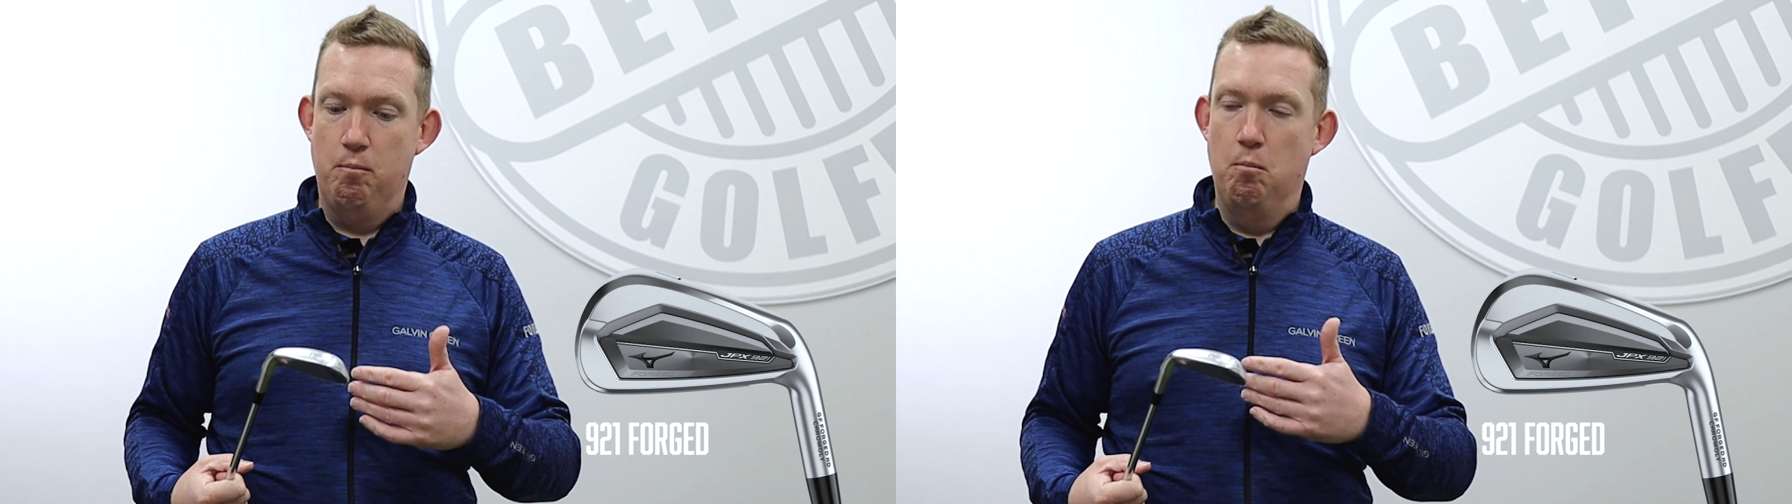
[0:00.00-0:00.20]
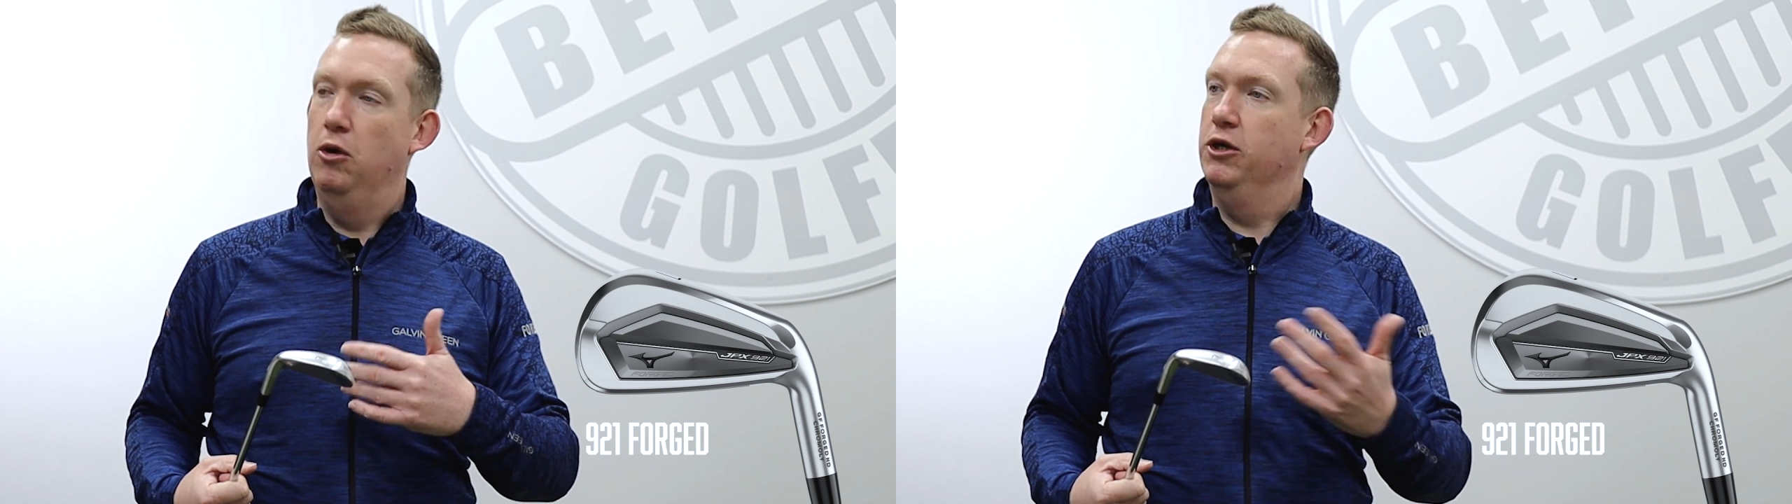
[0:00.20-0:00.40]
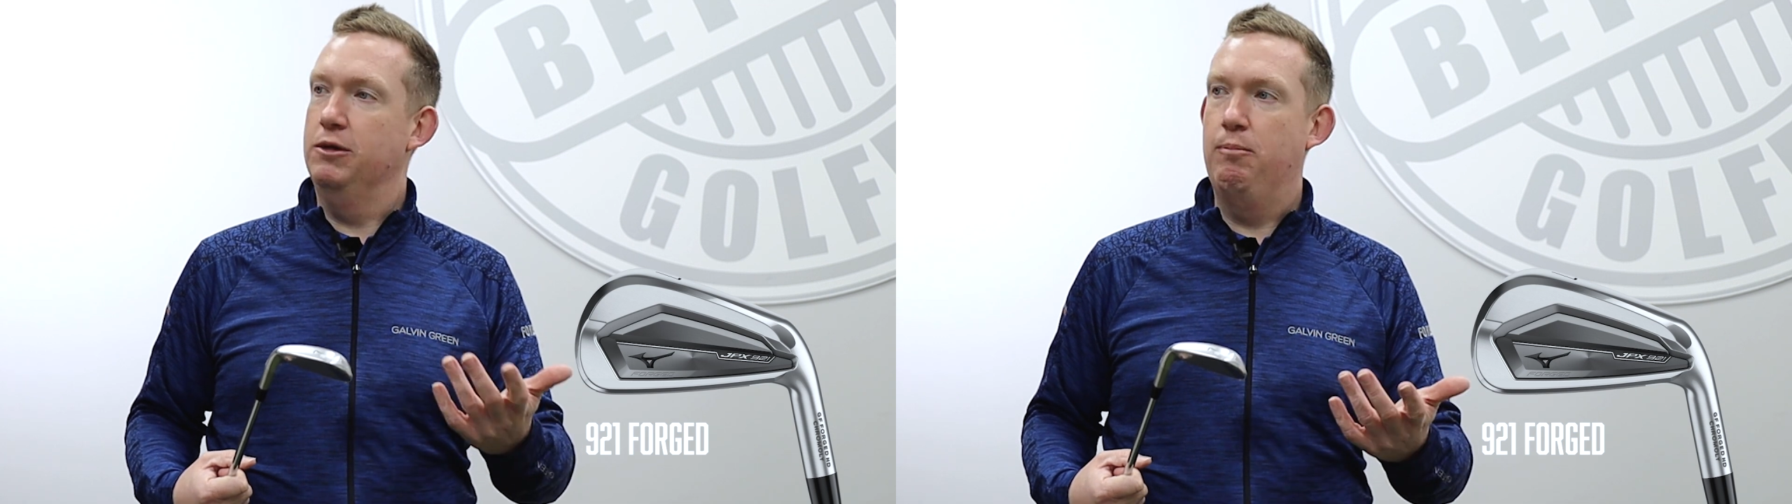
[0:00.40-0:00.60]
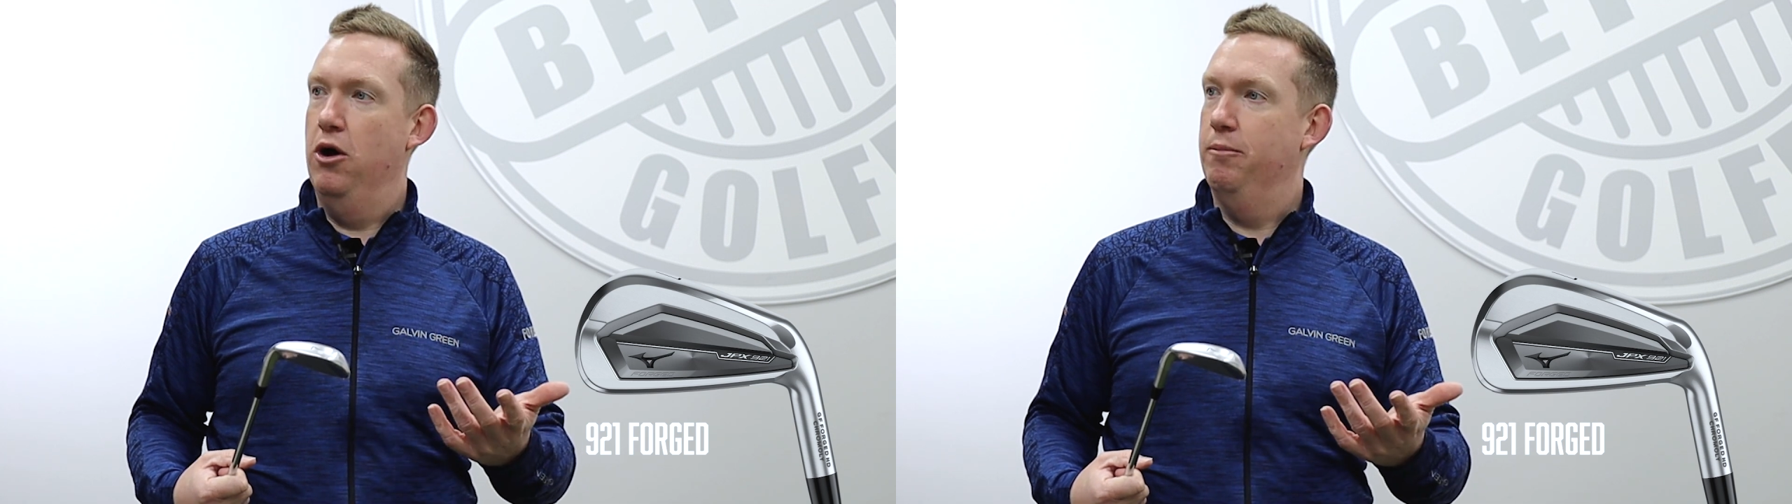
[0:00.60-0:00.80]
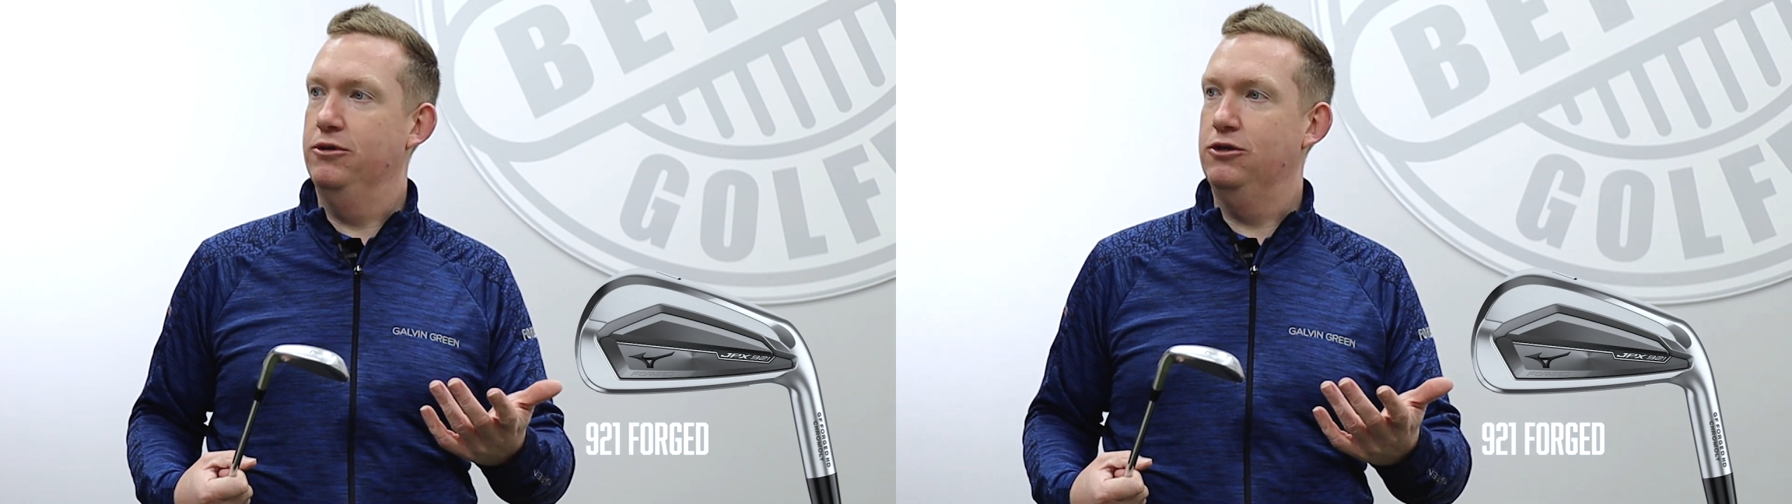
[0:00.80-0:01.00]

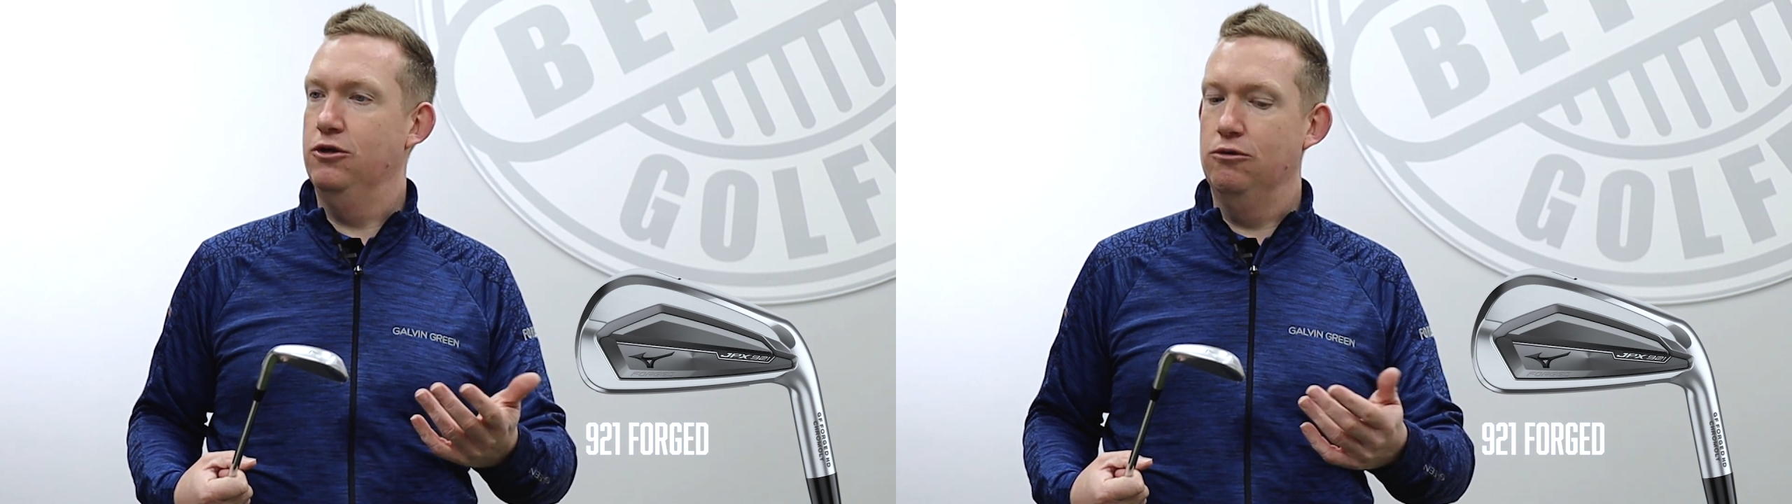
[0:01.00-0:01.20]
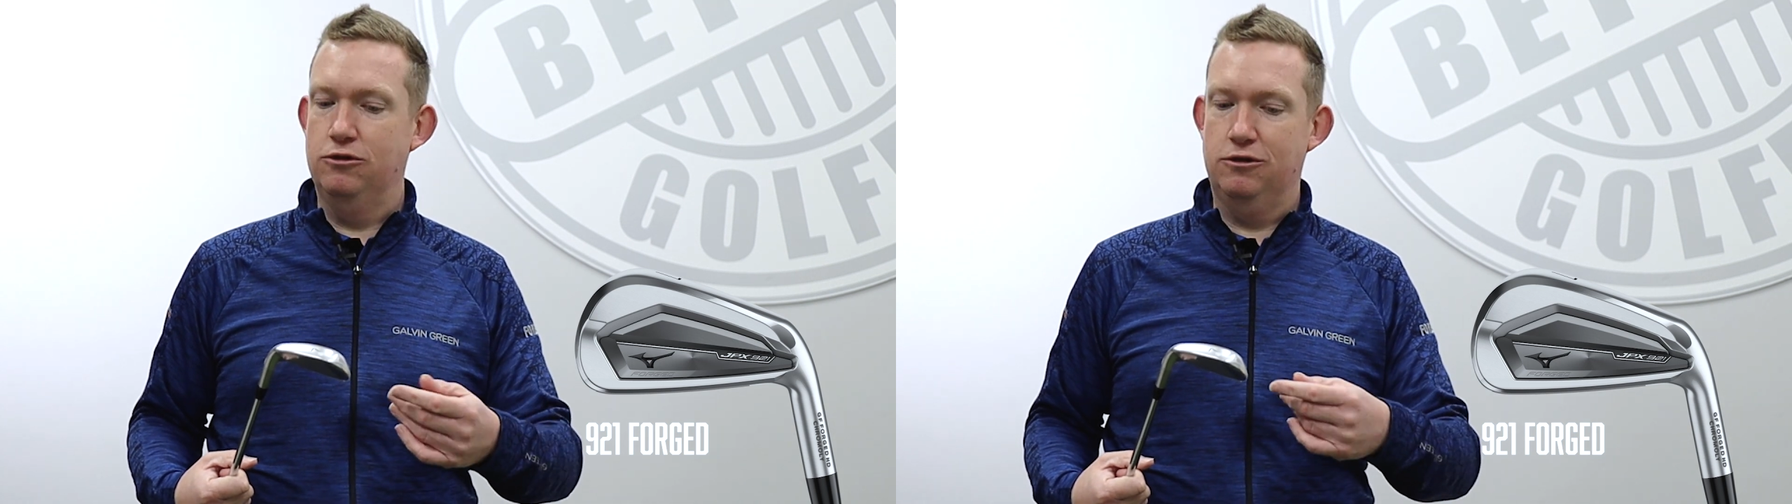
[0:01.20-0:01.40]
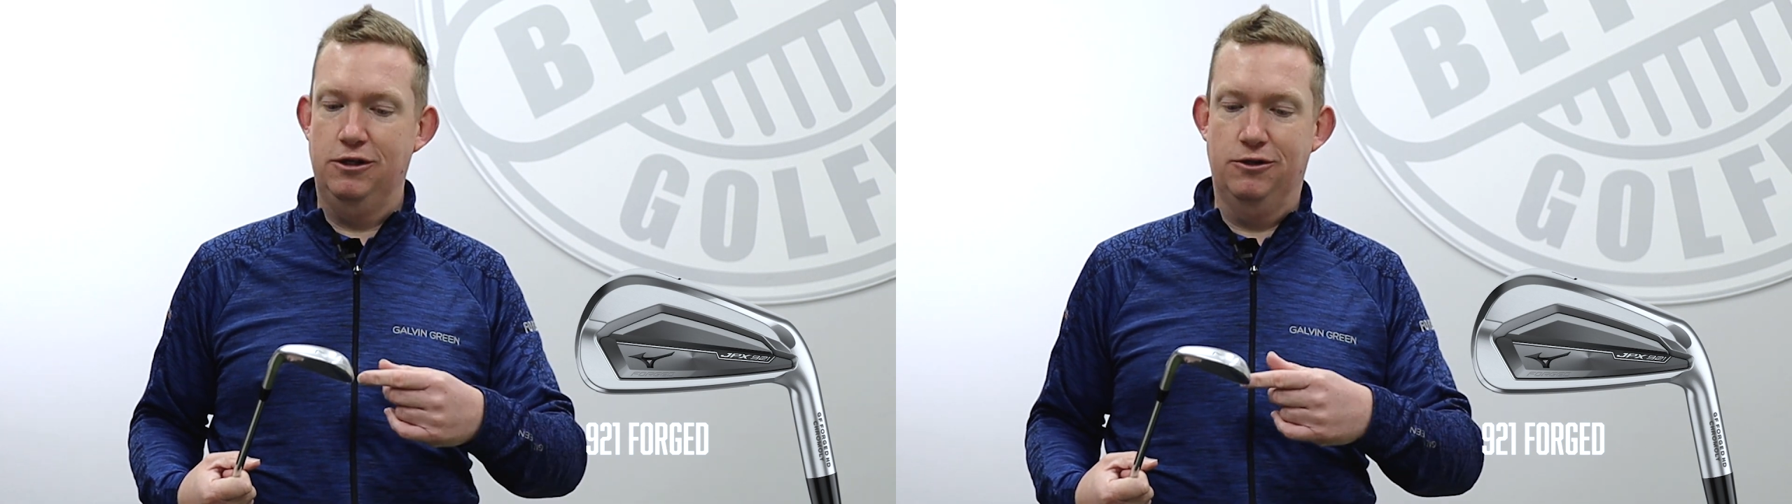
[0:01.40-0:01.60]
Multi-purpose use,